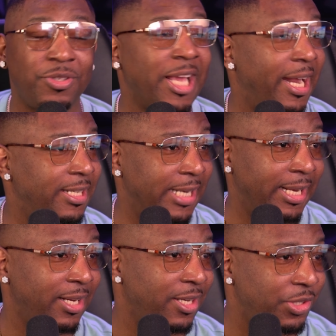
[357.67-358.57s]
but you got to
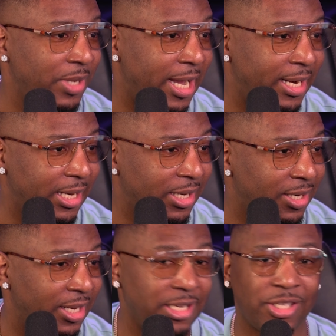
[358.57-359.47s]
take it because you got to
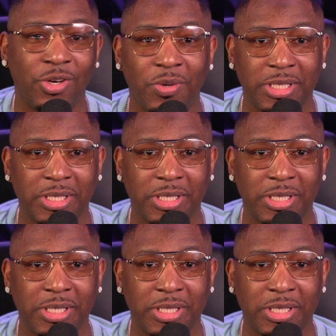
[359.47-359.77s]
eat, and it's